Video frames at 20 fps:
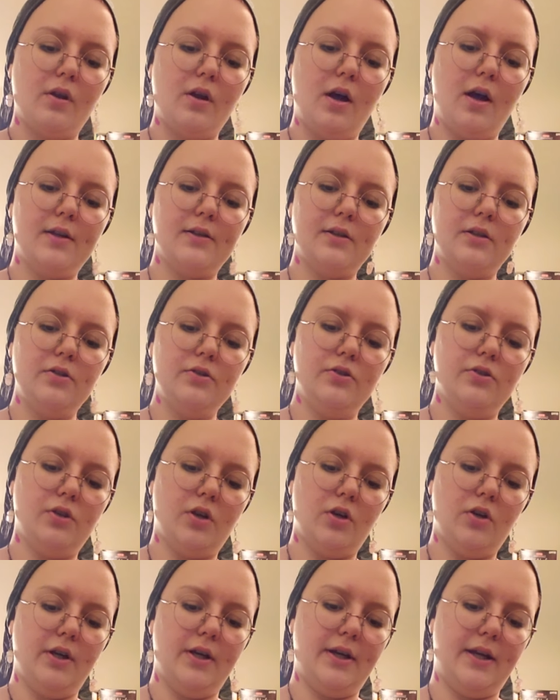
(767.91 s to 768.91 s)
a little
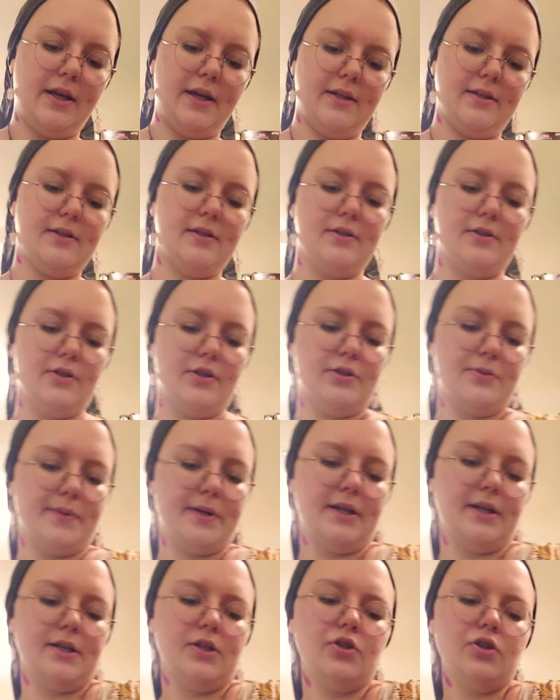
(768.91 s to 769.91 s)
salt enhances the
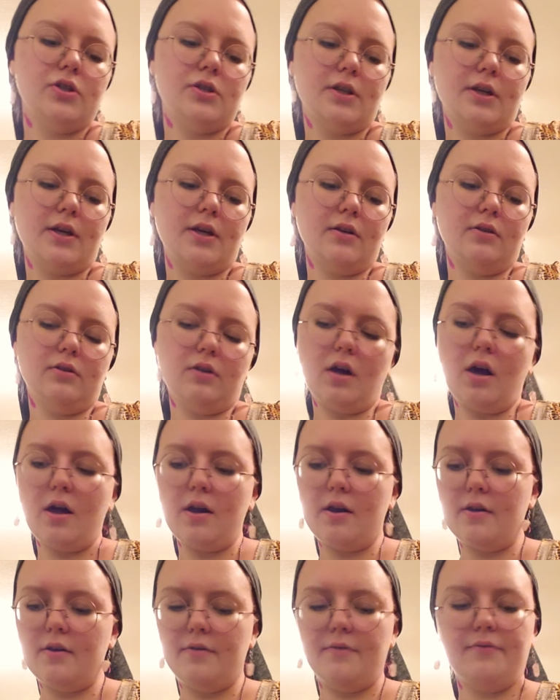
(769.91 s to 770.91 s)
sweetness. Just like in a lot
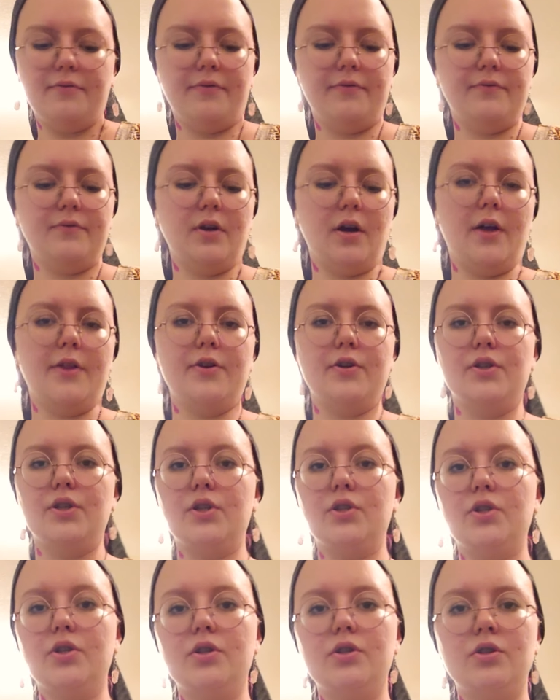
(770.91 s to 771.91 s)
of other
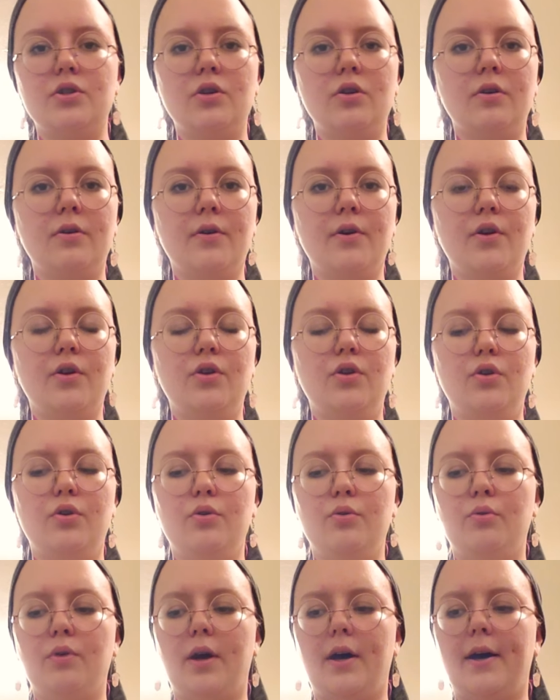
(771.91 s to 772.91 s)
dishes,
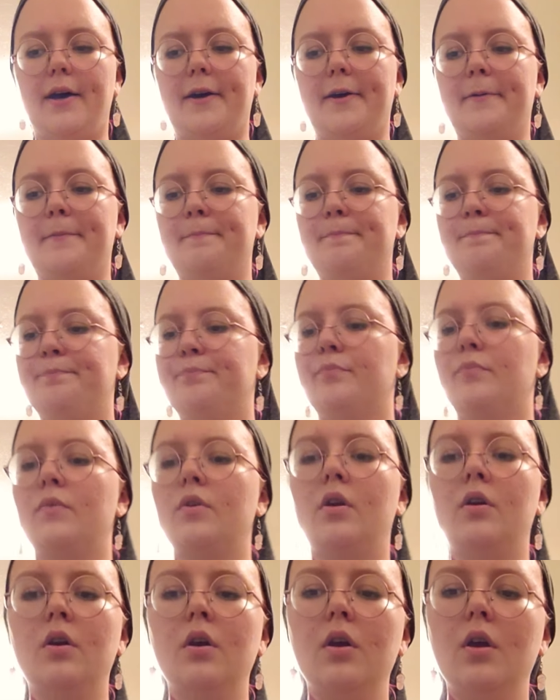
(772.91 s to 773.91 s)

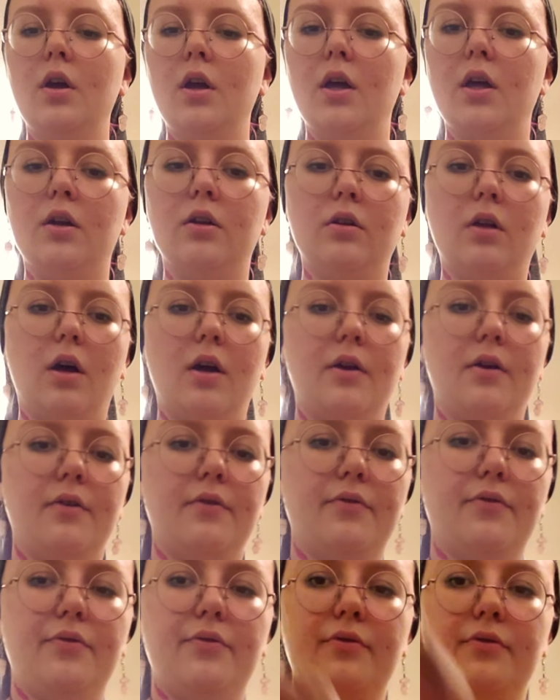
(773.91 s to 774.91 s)
in a lot
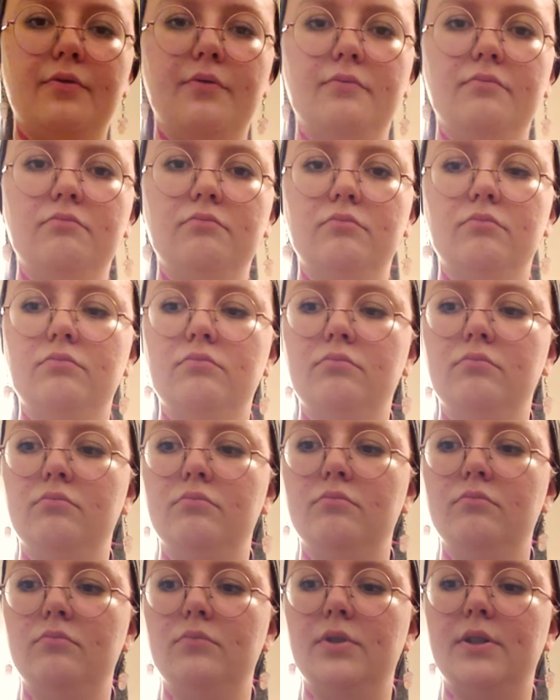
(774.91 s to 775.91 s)
of
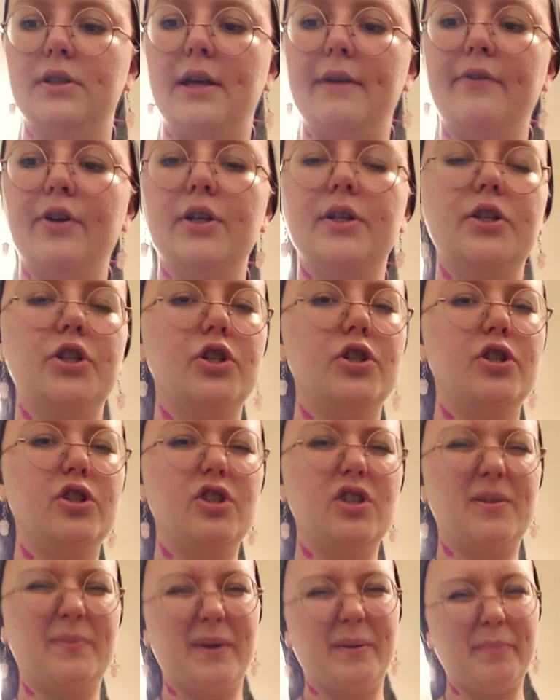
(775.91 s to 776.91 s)
savory dishes, you
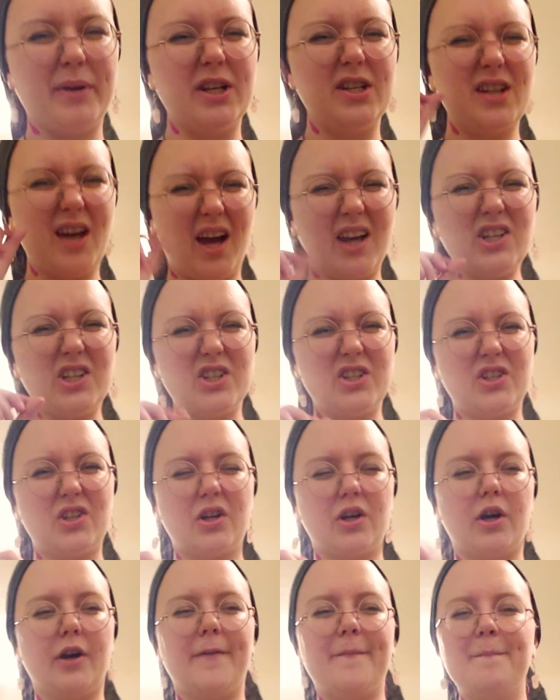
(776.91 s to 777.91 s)
just want to put a touch of
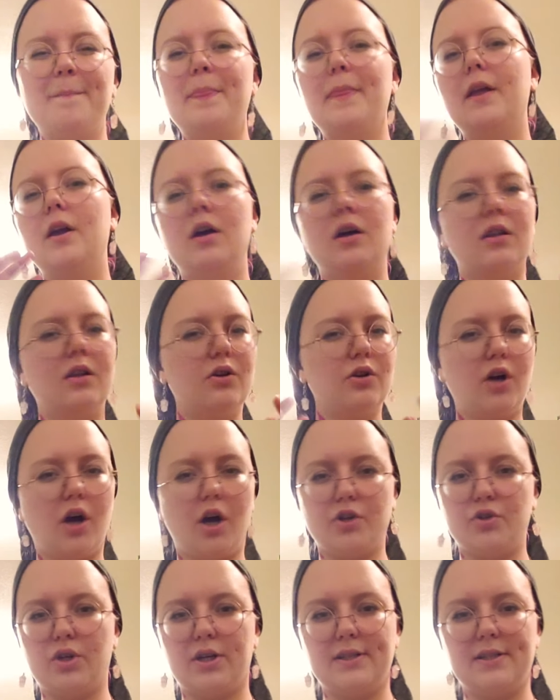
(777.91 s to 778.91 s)
sugar. A little
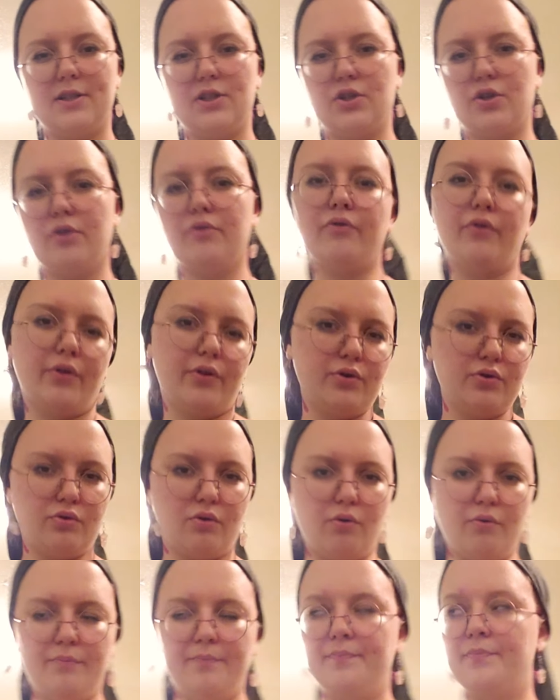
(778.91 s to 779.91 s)
contrast is good for this
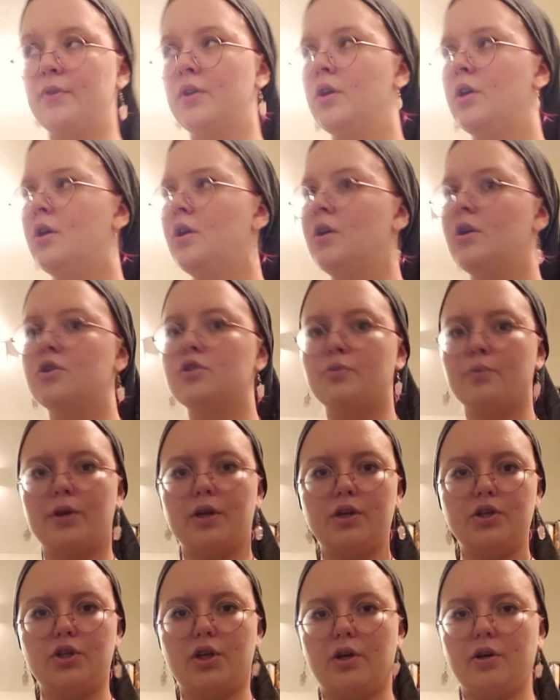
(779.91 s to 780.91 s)
whole. We're going
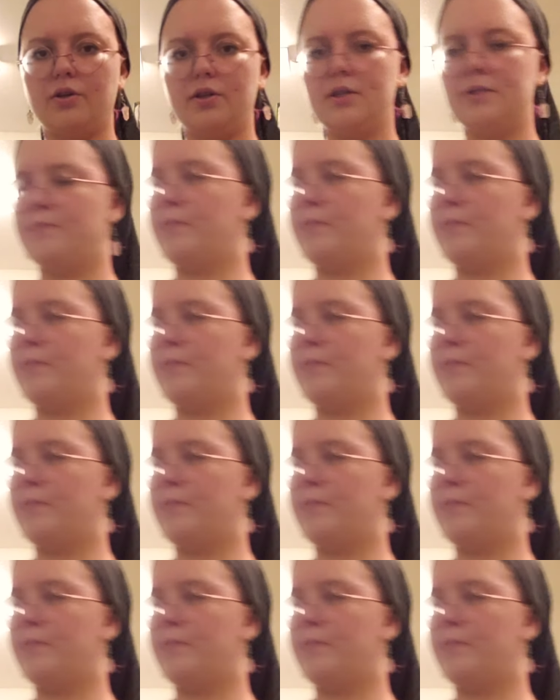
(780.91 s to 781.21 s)
to check on these